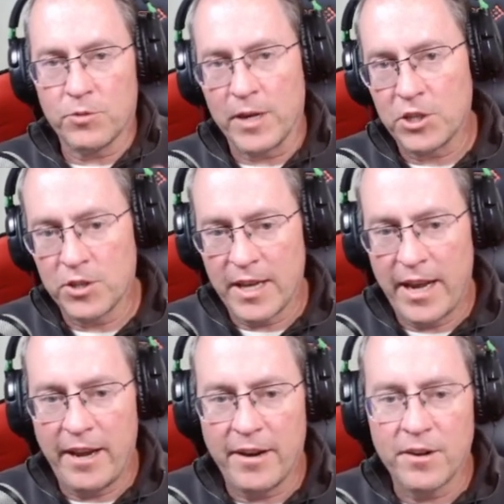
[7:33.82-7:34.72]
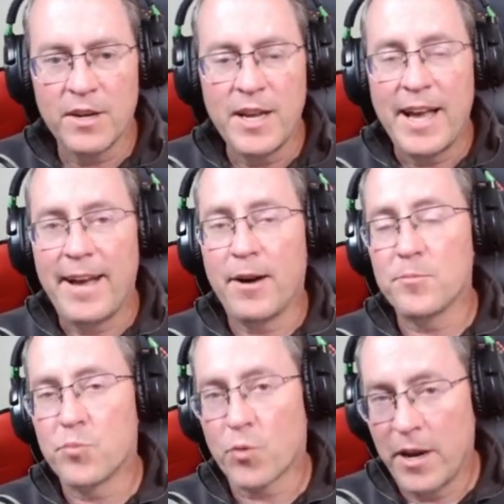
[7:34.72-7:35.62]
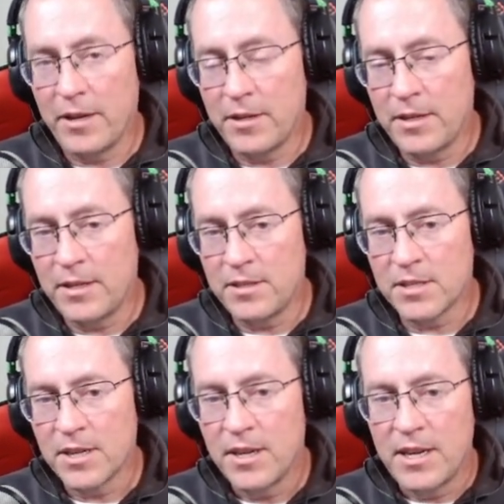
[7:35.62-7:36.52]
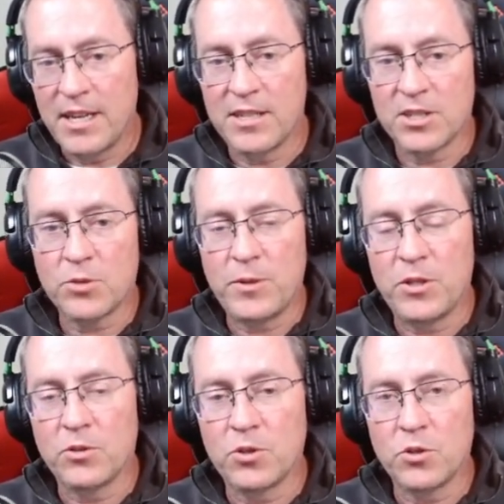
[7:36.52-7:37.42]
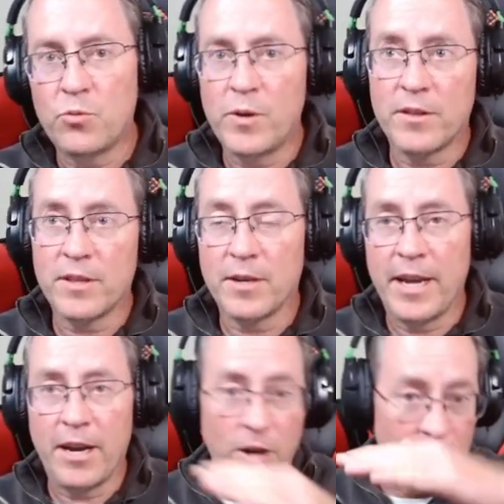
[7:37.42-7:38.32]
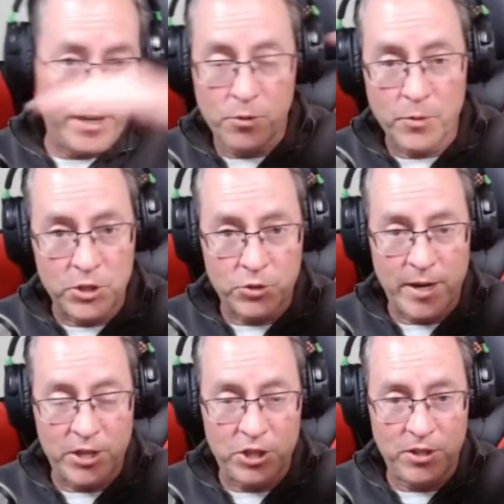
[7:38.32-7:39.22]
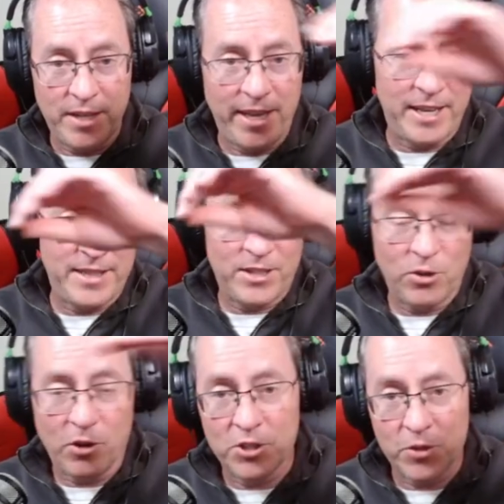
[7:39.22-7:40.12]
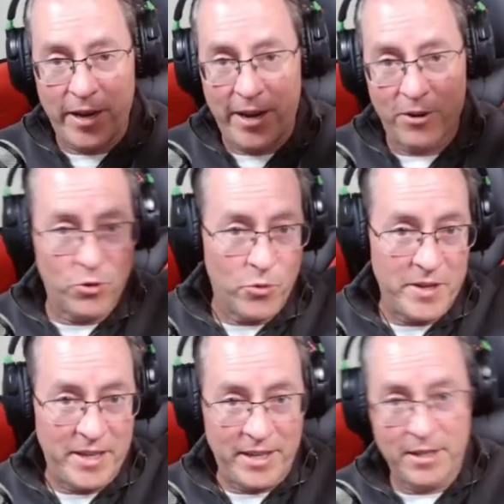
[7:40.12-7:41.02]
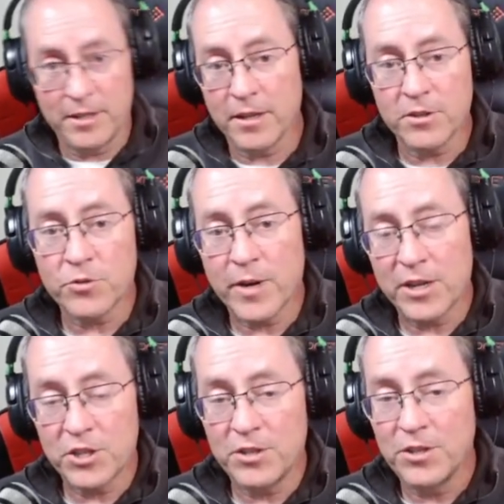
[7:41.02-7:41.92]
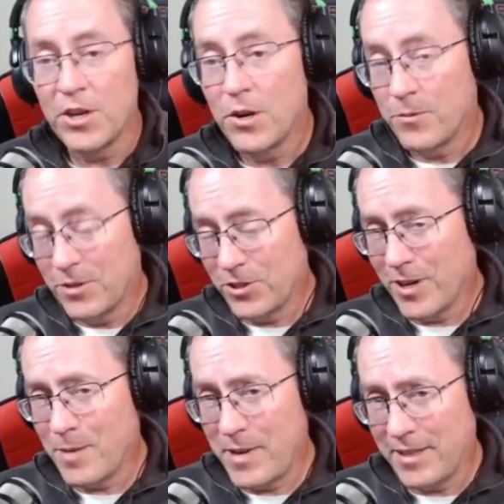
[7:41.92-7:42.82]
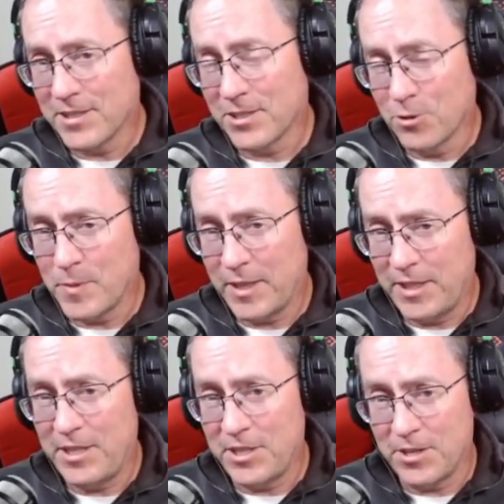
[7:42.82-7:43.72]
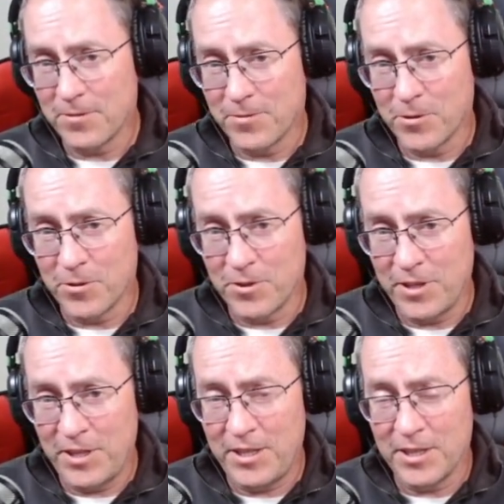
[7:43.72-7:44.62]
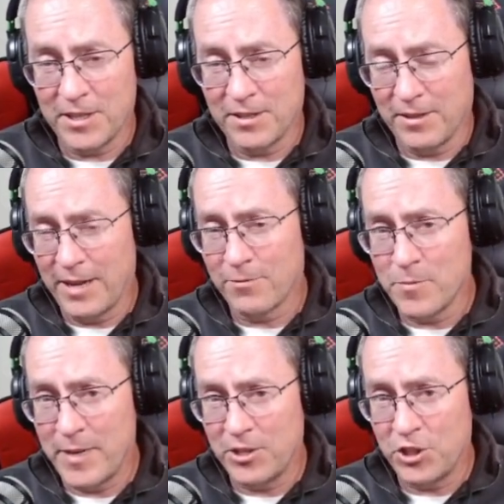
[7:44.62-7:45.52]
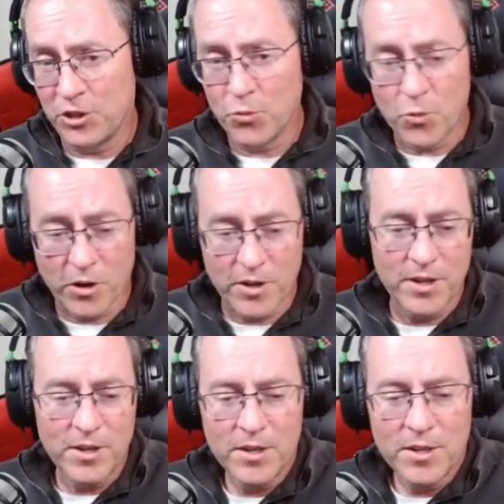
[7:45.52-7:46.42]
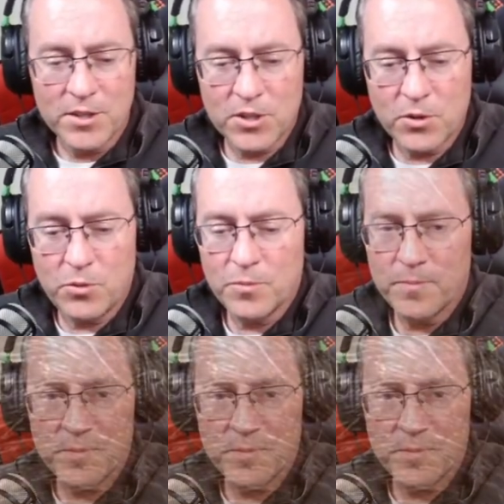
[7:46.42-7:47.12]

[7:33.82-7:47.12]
the direction of the hair, how bright it is, so we don't go with hair heading in one direction and then also hair going in another direction. I want to try and make this a little bit easier for the Lightroom engine to work. So